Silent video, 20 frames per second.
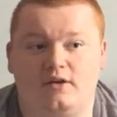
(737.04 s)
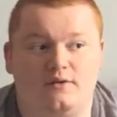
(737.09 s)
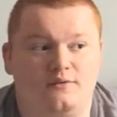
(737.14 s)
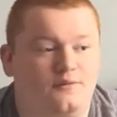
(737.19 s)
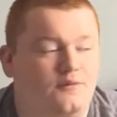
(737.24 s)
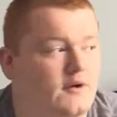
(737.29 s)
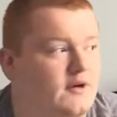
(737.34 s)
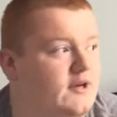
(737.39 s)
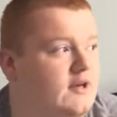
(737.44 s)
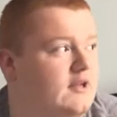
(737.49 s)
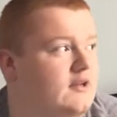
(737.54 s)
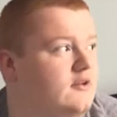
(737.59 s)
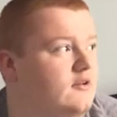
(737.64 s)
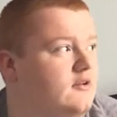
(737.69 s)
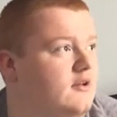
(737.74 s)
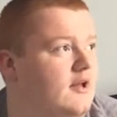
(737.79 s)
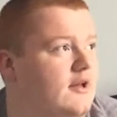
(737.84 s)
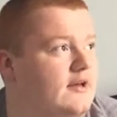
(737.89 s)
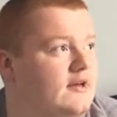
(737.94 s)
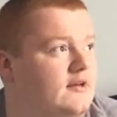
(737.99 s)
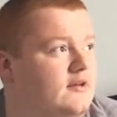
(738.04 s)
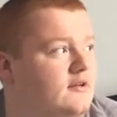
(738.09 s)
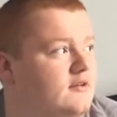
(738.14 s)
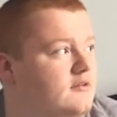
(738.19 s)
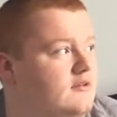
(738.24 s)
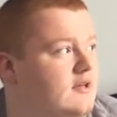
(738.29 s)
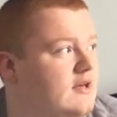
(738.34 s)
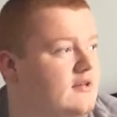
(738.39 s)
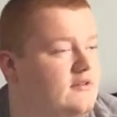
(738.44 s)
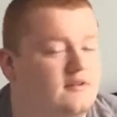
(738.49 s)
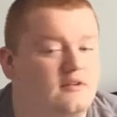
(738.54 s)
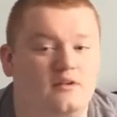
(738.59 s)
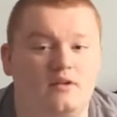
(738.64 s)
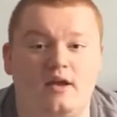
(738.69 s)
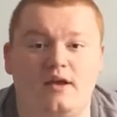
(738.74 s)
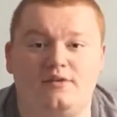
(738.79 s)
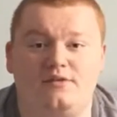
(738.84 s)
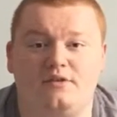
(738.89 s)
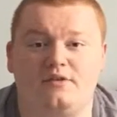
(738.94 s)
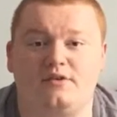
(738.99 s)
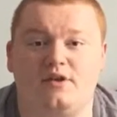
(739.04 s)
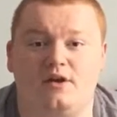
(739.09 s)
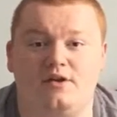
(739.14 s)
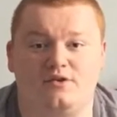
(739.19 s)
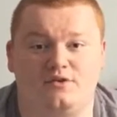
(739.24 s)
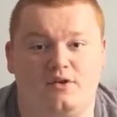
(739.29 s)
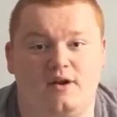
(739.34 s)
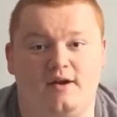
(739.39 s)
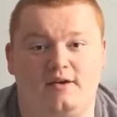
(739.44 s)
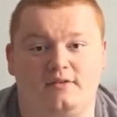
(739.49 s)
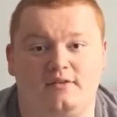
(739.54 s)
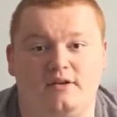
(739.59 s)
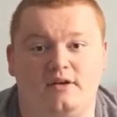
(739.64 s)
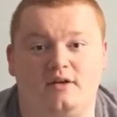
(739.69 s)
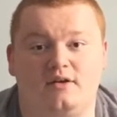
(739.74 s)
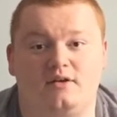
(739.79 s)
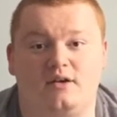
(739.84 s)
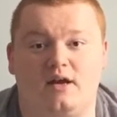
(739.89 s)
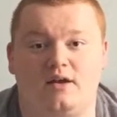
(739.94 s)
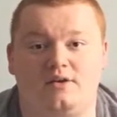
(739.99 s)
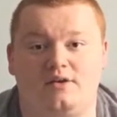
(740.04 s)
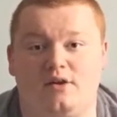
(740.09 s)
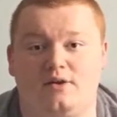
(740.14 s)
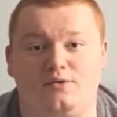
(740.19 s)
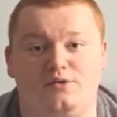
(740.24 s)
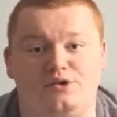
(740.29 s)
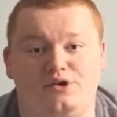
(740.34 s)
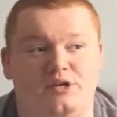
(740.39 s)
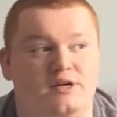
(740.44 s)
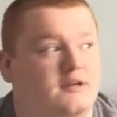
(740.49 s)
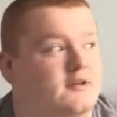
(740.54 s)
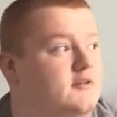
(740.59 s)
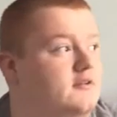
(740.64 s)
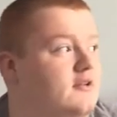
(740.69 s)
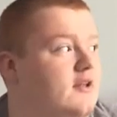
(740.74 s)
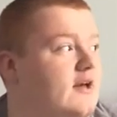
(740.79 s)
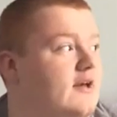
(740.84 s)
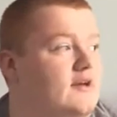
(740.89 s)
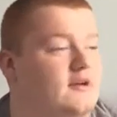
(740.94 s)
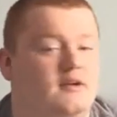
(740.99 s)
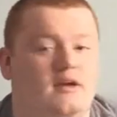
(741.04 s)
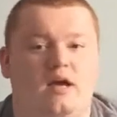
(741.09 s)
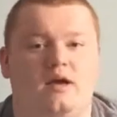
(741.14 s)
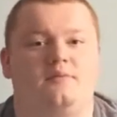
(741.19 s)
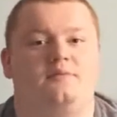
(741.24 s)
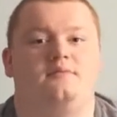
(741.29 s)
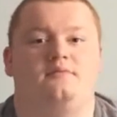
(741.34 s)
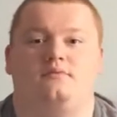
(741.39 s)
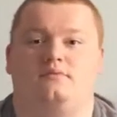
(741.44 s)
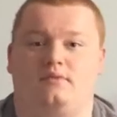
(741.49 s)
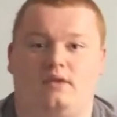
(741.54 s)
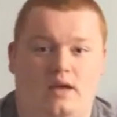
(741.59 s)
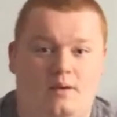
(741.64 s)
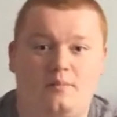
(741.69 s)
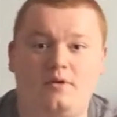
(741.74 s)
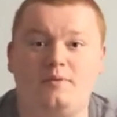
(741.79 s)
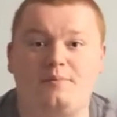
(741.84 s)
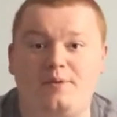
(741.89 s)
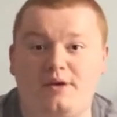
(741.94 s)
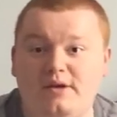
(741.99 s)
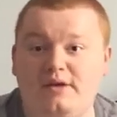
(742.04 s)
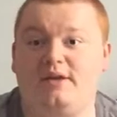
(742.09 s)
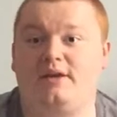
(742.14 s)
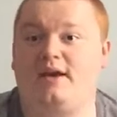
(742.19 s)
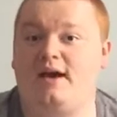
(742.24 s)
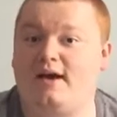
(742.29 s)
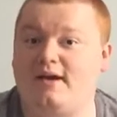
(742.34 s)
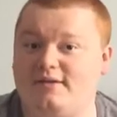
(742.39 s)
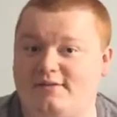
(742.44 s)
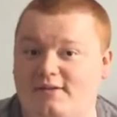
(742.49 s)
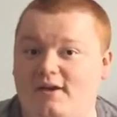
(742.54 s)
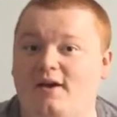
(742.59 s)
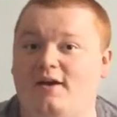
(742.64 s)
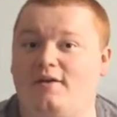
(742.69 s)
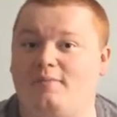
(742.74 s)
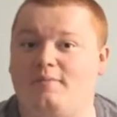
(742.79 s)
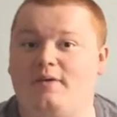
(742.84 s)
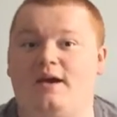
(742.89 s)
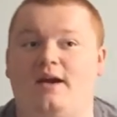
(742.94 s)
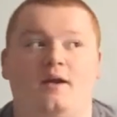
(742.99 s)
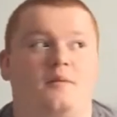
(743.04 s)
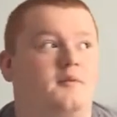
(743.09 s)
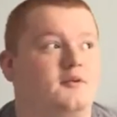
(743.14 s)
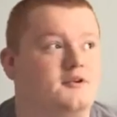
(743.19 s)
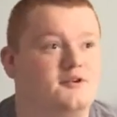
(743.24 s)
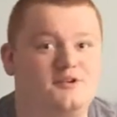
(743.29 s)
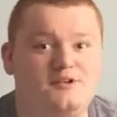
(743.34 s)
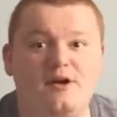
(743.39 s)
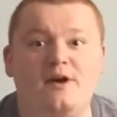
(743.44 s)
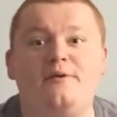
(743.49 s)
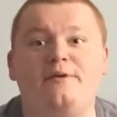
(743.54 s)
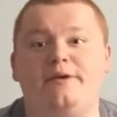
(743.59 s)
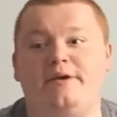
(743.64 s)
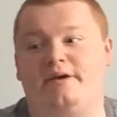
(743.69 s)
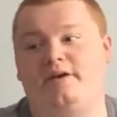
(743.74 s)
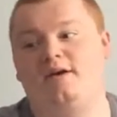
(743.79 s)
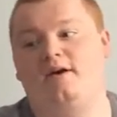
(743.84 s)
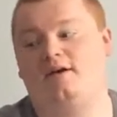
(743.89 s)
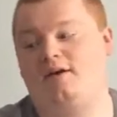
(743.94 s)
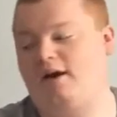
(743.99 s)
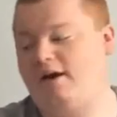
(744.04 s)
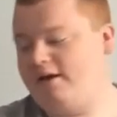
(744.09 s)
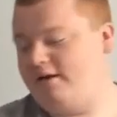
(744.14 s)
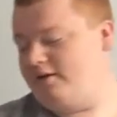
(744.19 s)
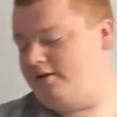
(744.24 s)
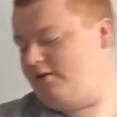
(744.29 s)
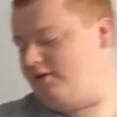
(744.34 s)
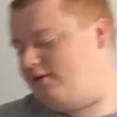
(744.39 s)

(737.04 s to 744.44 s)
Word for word: fucking like, it's an Isaac Tundra out there. Uh, no shit. Like, I, I'm going to pick you guys up and I'm going to show you, all right?